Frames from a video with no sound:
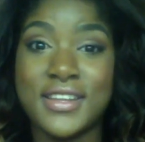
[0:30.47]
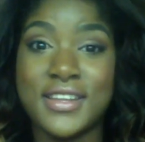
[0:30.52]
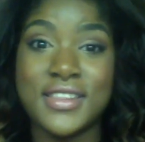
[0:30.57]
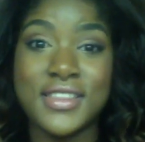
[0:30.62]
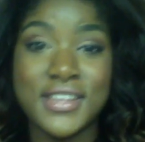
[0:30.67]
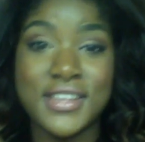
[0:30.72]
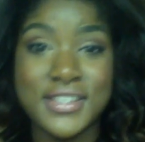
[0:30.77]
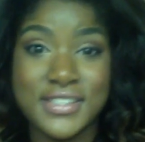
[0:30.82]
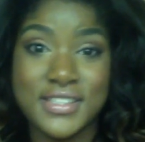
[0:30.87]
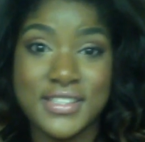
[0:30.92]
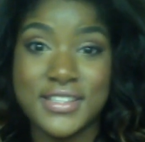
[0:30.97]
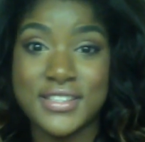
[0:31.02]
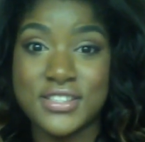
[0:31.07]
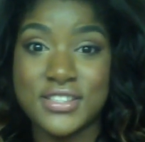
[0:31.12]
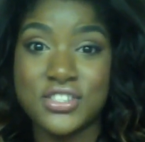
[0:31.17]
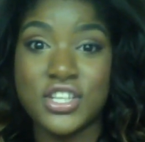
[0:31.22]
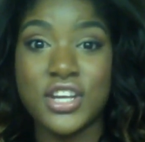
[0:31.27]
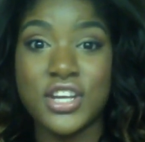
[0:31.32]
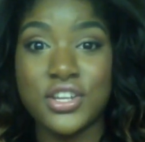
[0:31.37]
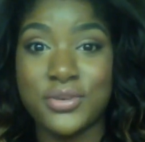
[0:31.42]
this is
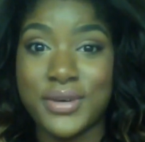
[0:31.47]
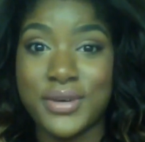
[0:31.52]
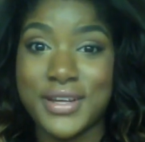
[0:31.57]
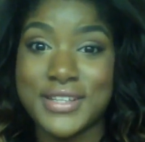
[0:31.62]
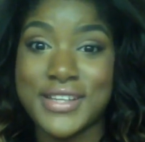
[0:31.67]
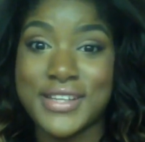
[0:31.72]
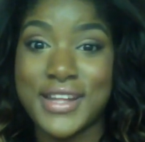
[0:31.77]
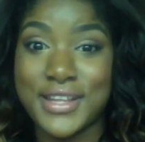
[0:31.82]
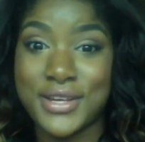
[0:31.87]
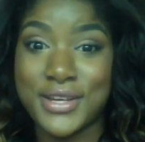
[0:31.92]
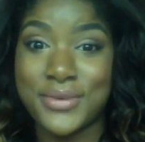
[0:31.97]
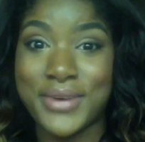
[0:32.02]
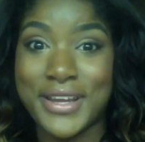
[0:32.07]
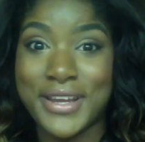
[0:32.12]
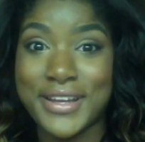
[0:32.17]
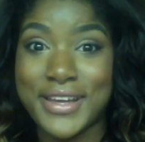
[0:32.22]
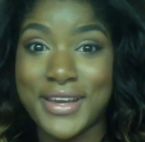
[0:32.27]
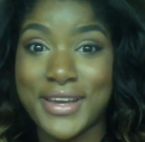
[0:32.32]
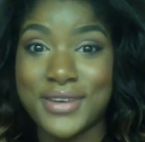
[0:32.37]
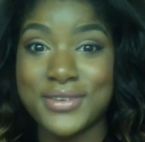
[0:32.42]
January Talia right
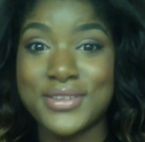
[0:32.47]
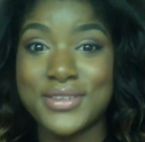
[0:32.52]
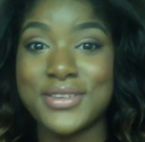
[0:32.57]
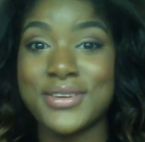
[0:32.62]
now.